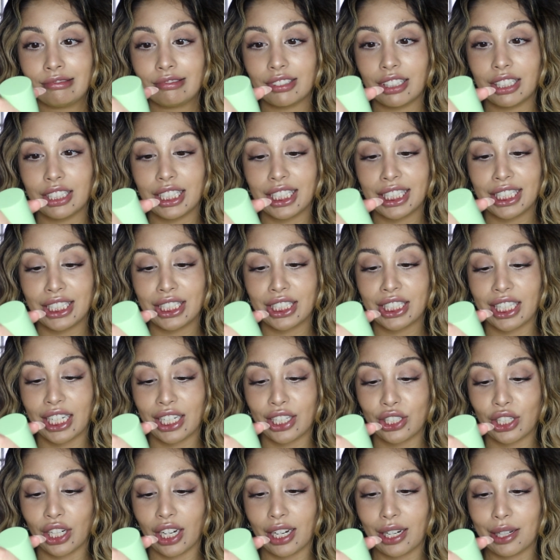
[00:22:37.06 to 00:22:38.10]
It doesn't say
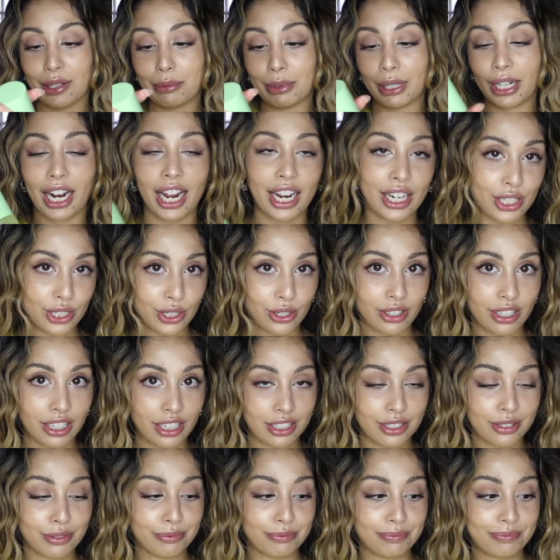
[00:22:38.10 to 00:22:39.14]
shake, but I
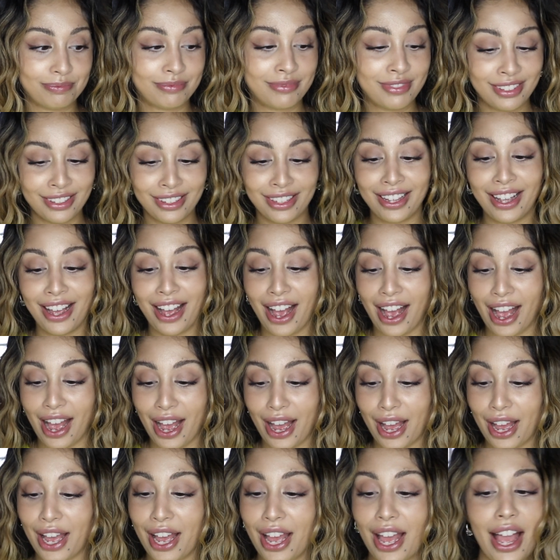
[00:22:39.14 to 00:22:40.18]
do it.
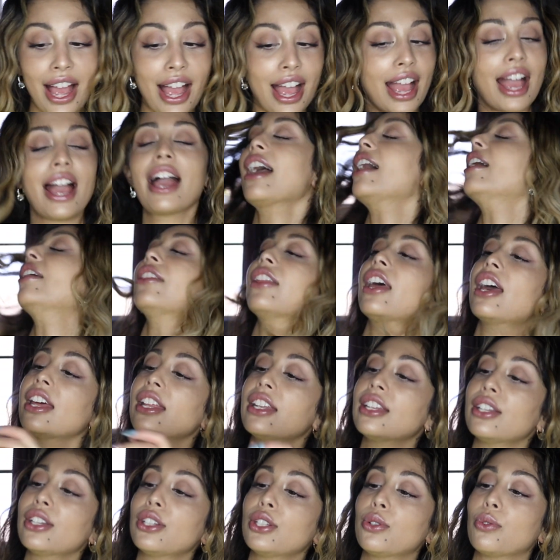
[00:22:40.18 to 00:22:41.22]
And
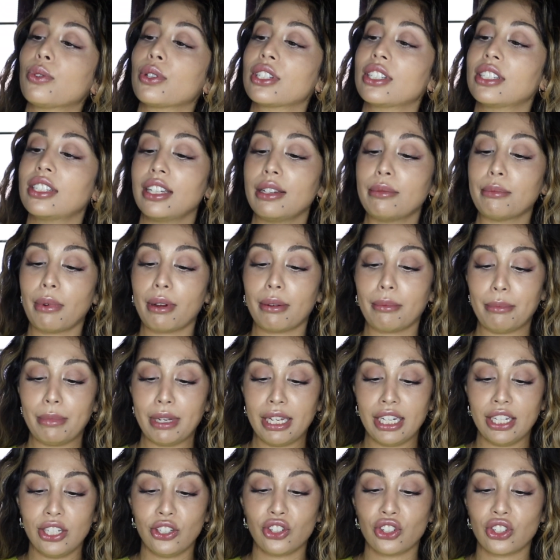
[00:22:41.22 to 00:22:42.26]
then you will see
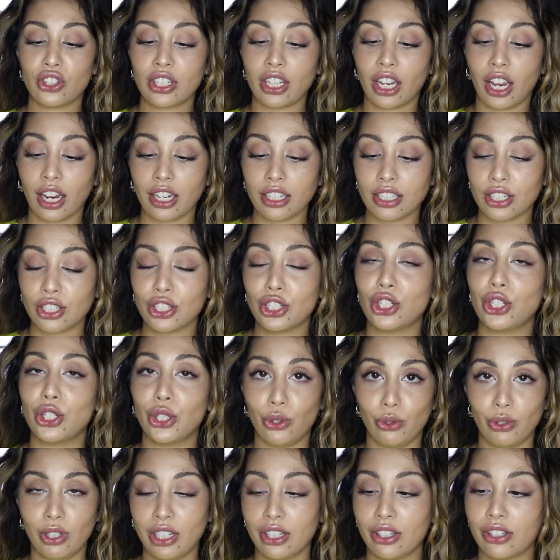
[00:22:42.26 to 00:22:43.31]
me just get
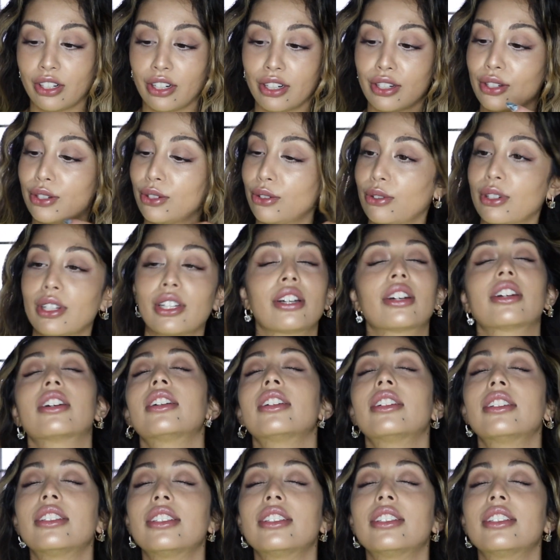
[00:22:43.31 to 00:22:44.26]
dewier and dewier.